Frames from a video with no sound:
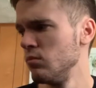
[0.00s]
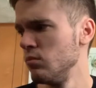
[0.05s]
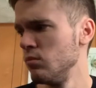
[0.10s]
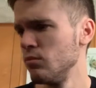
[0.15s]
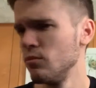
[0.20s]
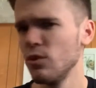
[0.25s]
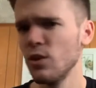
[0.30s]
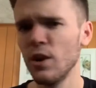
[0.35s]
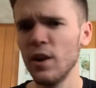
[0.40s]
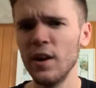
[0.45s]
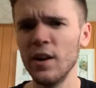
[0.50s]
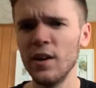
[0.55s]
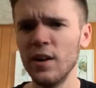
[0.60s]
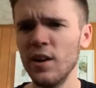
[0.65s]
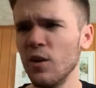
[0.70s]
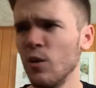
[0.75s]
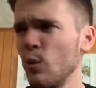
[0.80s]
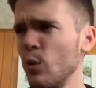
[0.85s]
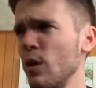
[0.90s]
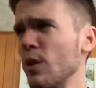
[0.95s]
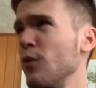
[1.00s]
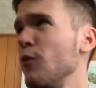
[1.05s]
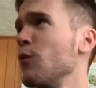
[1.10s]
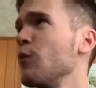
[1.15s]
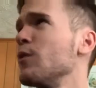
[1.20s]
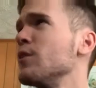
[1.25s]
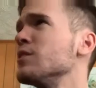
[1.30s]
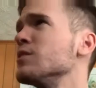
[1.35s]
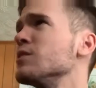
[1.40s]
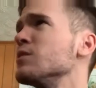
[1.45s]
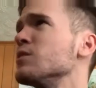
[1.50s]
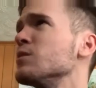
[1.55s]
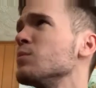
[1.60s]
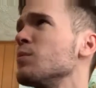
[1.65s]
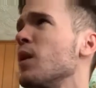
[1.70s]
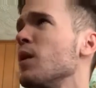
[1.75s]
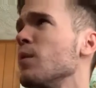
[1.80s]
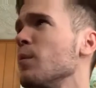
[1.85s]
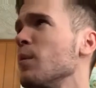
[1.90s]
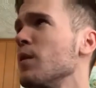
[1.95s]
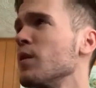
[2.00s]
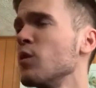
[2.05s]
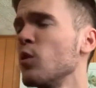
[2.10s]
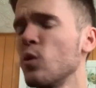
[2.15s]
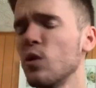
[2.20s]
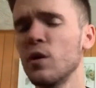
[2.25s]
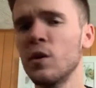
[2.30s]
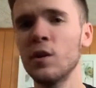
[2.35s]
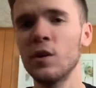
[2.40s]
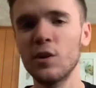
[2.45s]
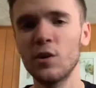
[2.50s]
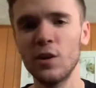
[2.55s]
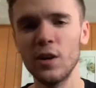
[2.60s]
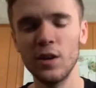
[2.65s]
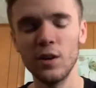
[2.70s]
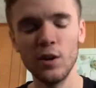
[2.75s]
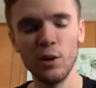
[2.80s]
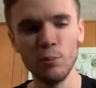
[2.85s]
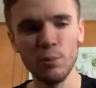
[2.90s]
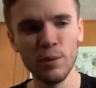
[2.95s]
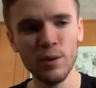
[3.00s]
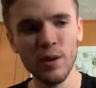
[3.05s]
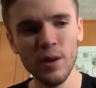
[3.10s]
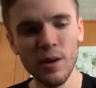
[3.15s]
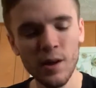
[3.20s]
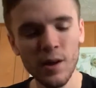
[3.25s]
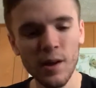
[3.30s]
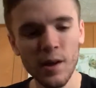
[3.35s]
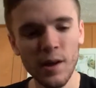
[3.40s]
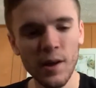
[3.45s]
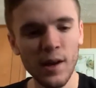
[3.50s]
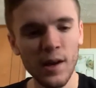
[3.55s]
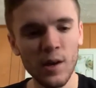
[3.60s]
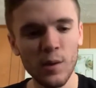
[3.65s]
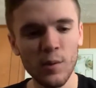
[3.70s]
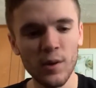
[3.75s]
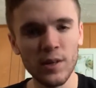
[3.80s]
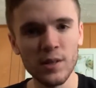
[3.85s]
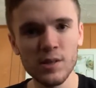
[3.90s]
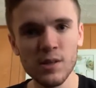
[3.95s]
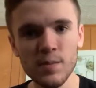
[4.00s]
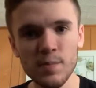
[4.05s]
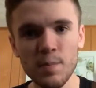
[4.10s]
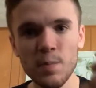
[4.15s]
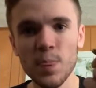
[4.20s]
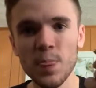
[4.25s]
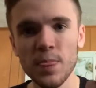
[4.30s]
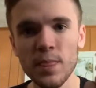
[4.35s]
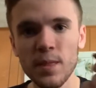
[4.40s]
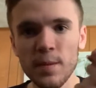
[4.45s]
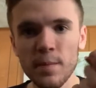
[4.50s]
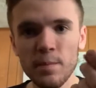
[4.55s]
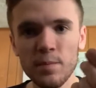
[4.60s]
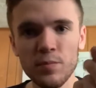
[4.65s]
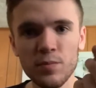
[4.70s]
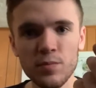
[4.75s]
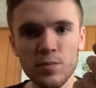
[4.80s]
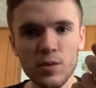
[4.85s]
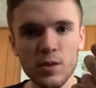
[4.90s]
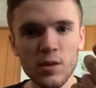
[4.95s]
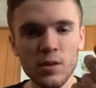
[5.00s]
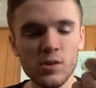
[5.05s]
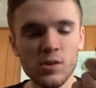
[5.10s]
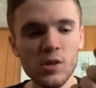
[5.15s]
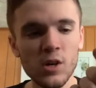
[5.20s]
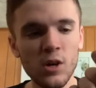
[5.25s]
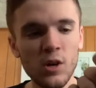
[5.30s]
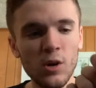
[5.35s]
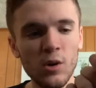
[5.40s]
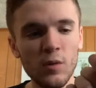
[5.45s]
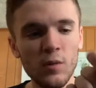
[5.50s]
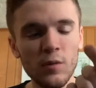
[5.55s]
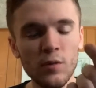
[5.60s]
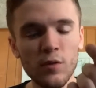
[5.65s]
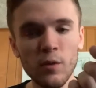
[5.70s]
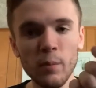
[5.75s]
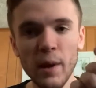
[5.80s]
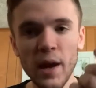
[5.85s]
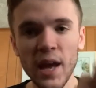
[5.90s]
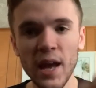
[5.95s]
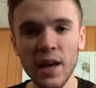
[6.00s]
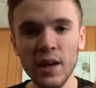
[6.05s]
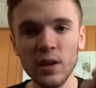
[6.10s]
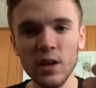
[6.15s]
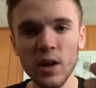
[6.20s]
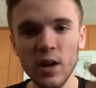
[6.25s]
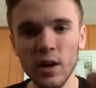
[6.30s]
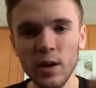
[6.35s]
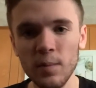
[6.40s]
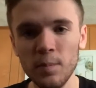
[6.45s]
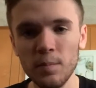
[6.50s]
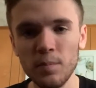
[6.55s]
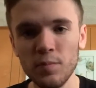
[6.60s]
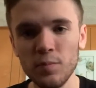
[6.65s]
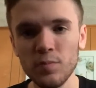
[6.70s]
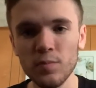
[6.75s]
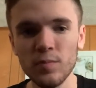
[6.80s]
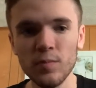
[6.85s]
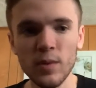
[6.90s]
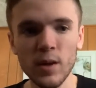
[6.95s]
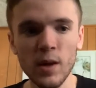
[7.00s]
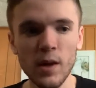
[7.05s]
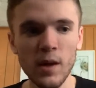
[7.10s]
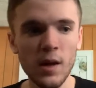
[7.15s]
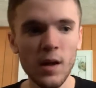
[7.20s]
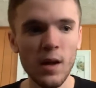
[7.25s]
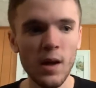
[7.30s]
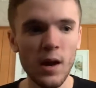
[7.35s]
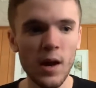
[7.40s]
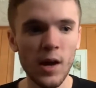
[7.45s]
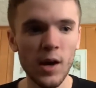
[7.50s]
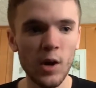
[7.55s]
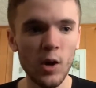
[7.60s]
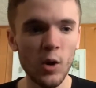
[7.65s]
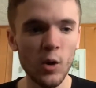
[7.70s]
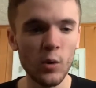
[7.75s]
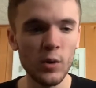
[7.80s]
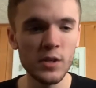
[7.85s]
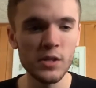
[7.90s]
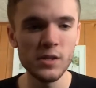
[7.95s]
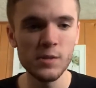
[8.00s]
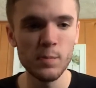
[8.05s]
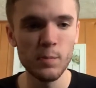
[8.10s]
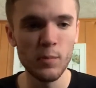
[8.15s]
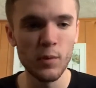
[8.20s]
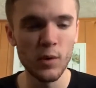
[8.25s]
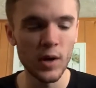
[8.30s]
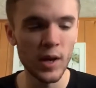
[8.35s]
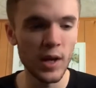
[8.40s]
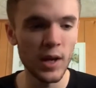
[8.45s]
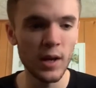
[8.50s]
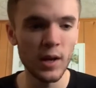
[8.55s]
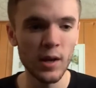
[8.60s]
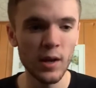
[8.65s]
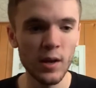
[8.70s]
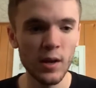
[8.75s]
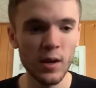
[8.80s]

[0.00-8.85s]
Sorry, I hear a weird noise. It's probably my door creaking open. Anyways, so for my handgun, I always bring,